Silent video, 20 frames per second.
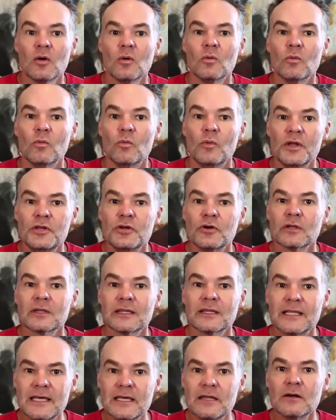When your
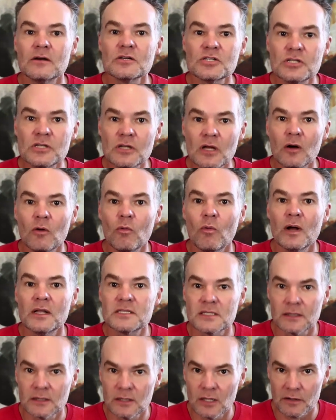leaders know what
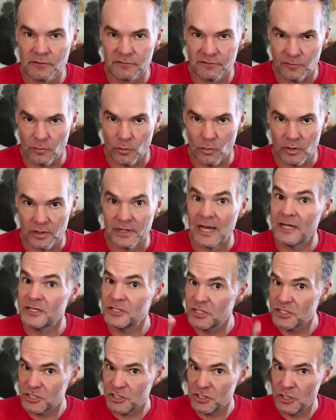to look for, not
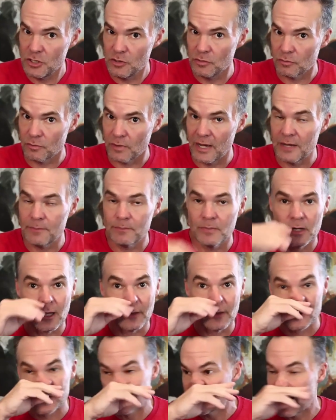just you, right, but
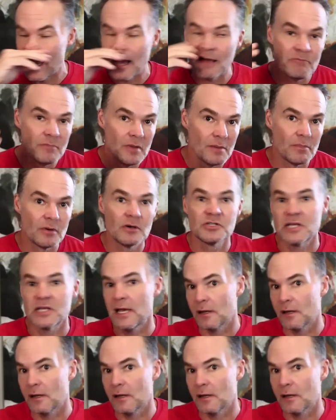other staff members,